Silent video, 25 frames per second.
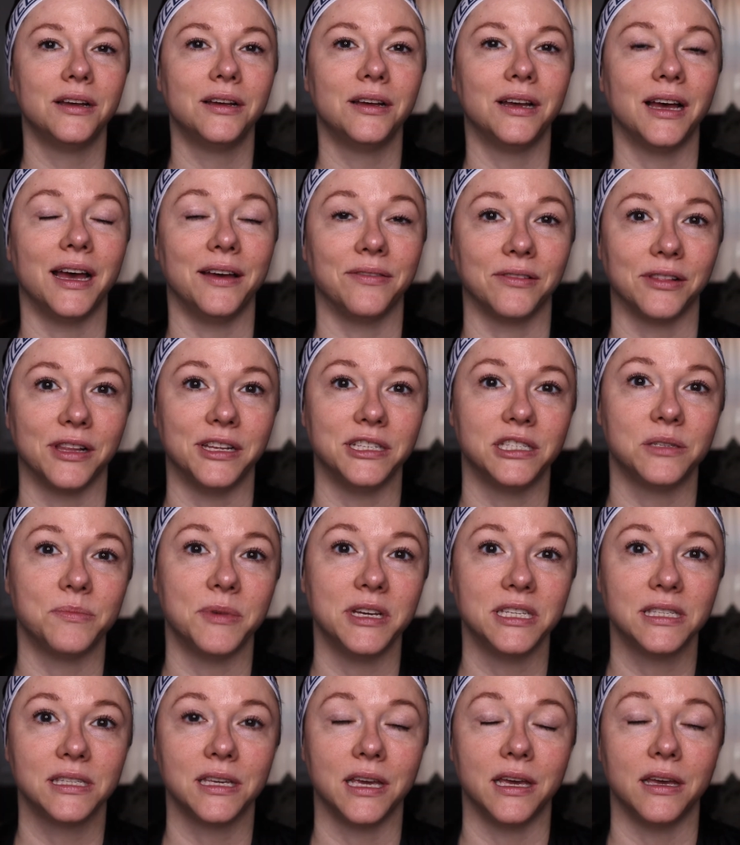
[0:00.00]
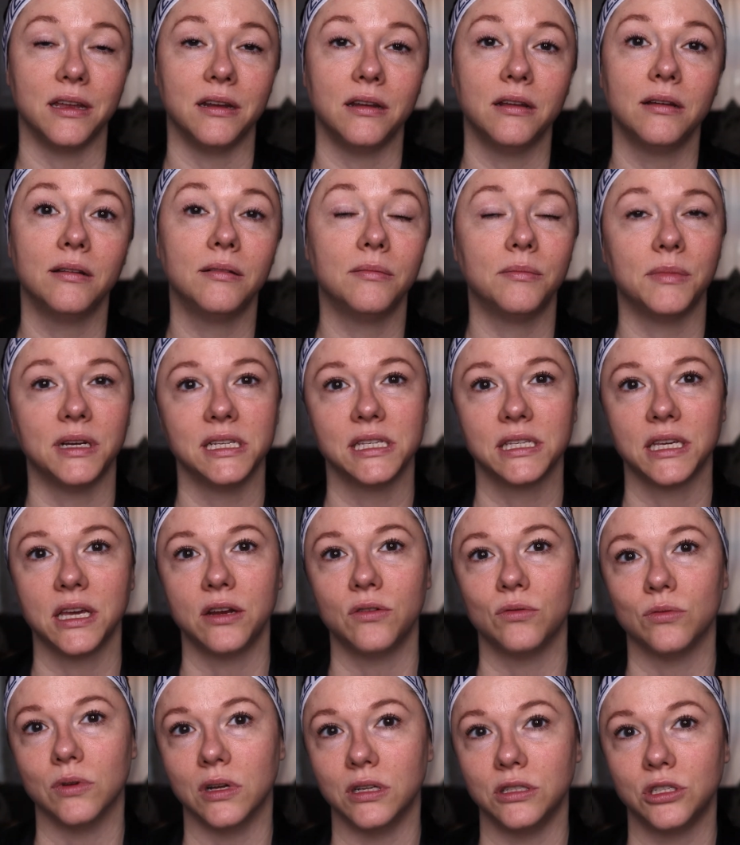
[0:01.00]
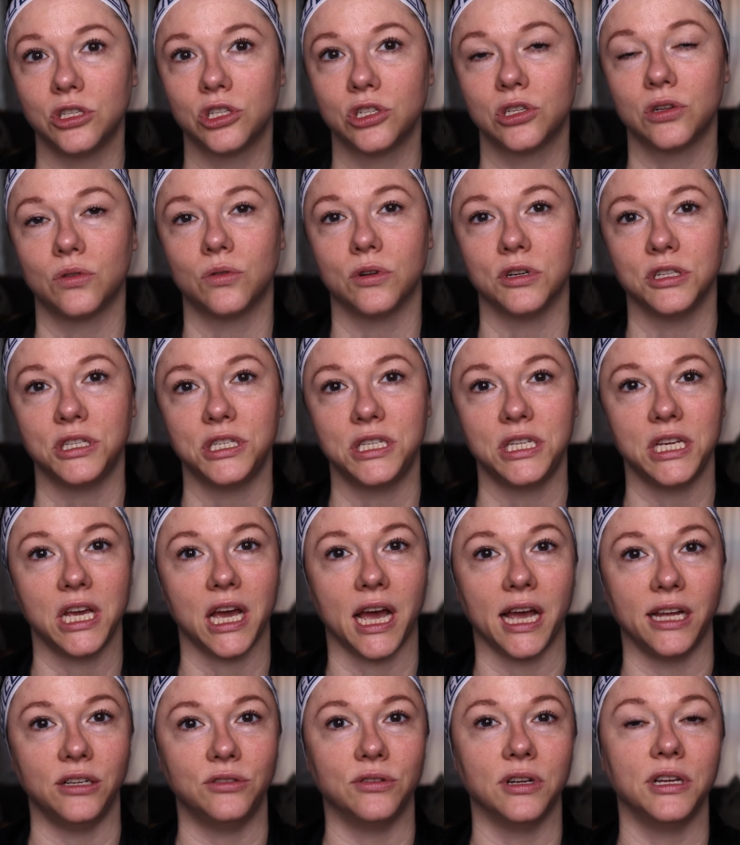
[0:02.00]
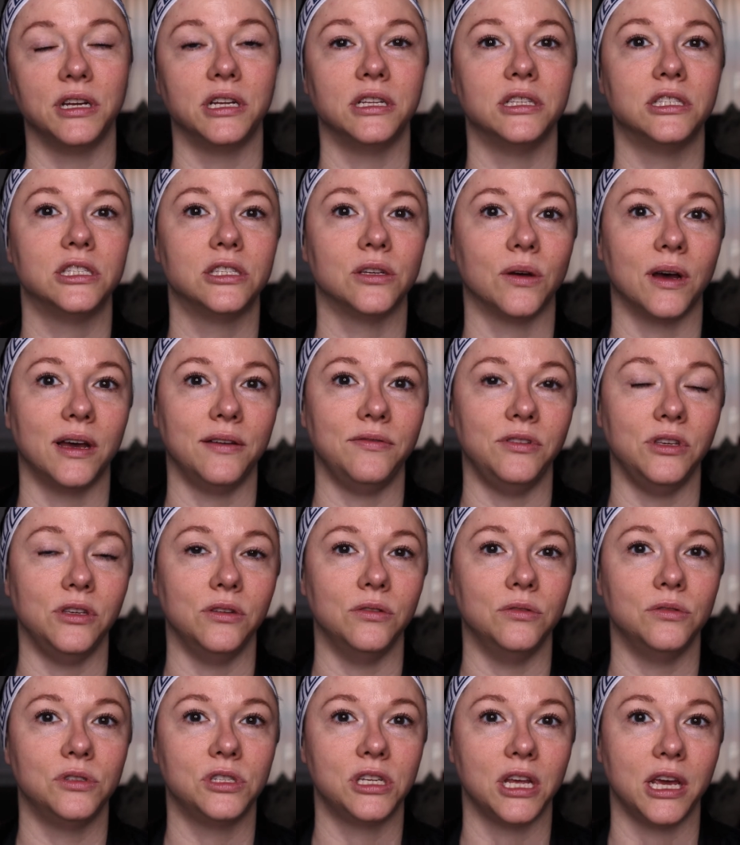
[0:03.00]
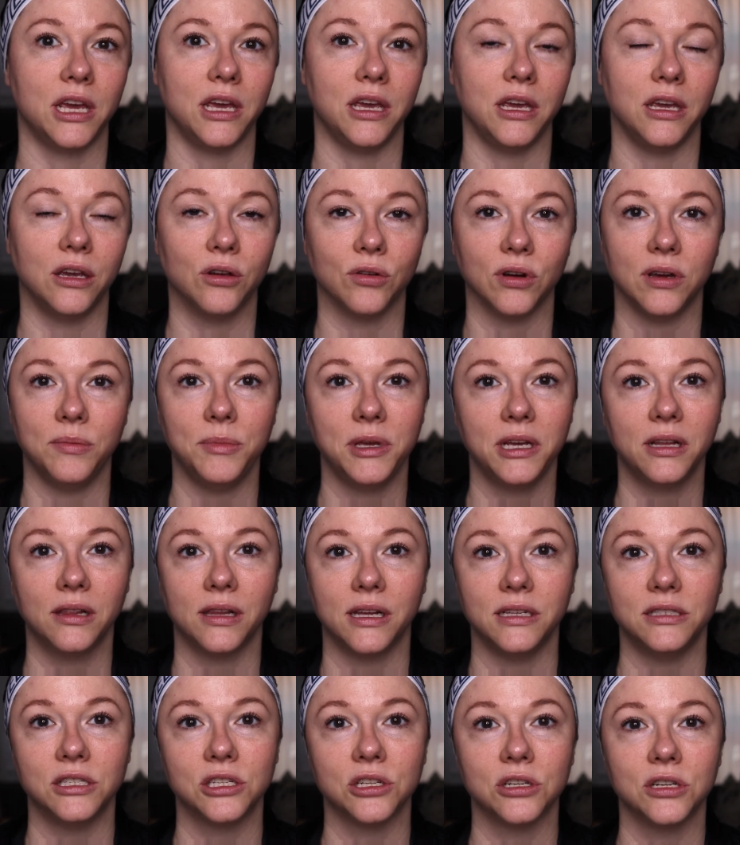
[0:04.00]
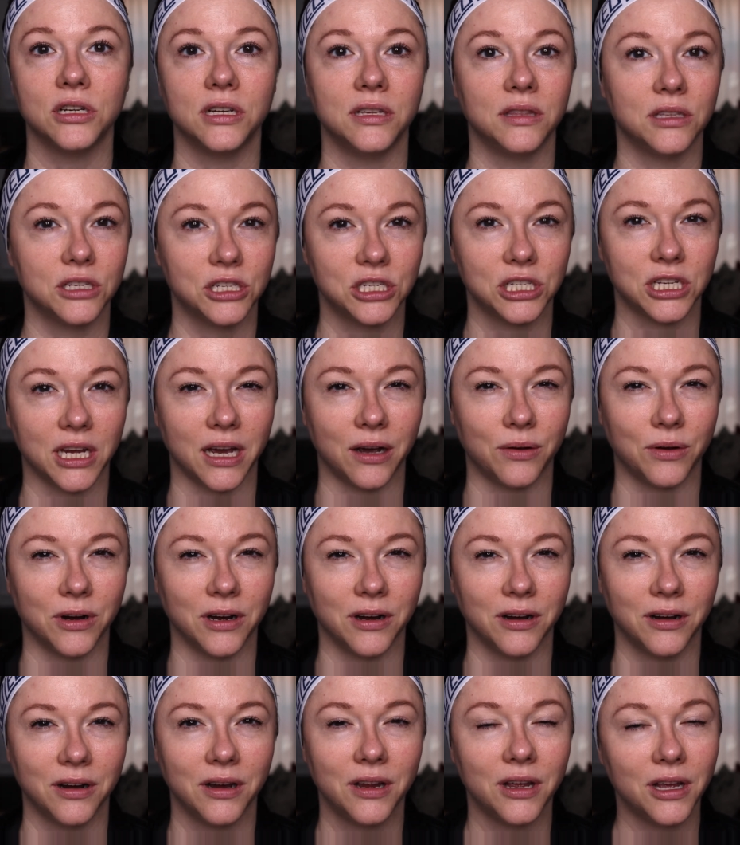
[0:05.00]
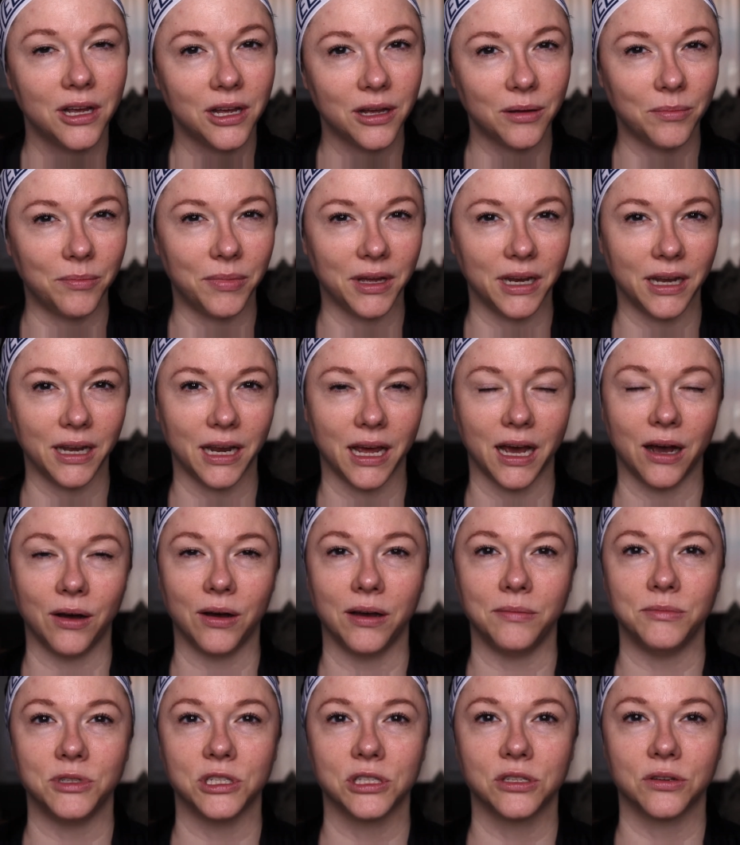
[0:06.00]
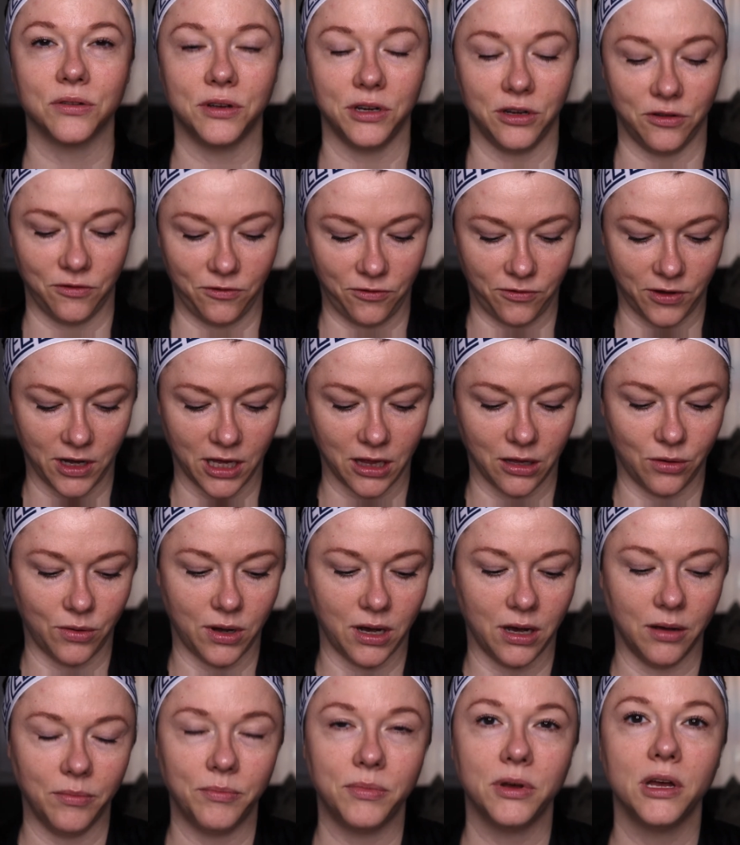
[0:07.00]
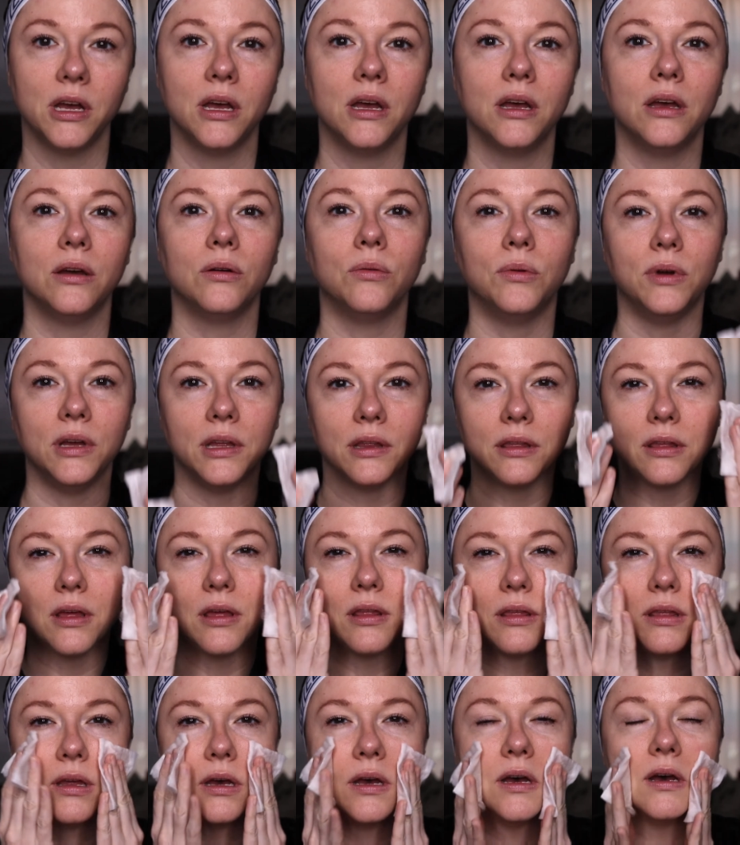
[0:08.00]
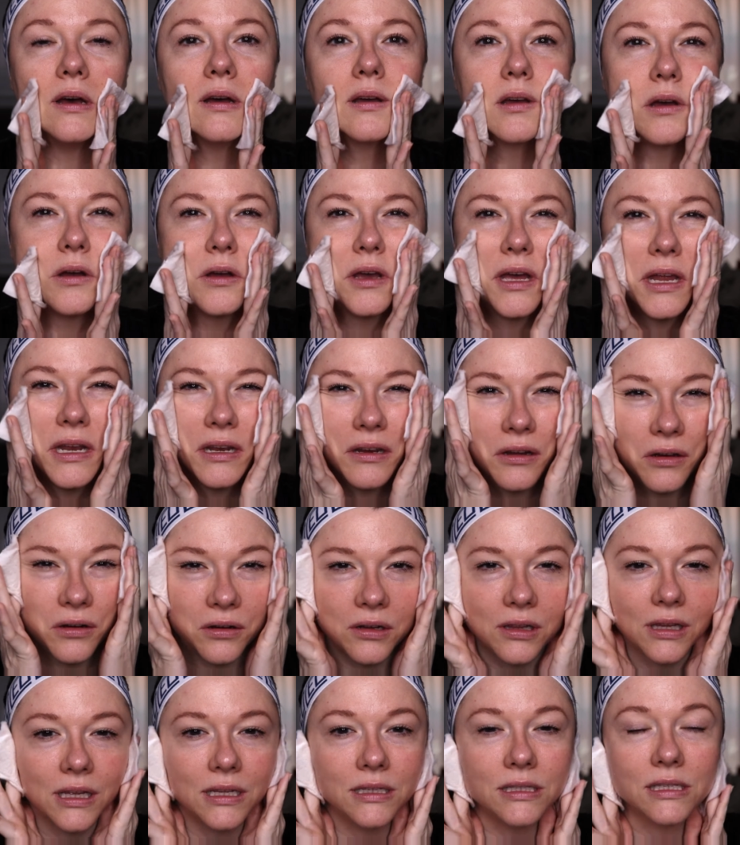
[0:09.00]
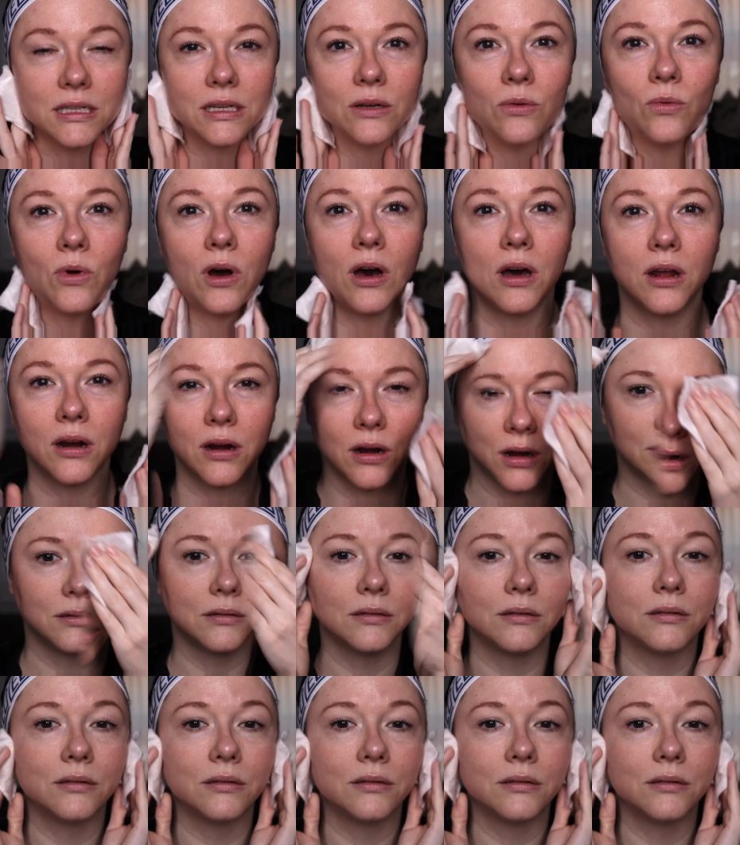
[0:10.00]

I cleansed my skin. My skin runs towards dehydrated, so I've used a creamy cleanser in the shower. But now I'm just going to follow up with the Kogendo cleansing water.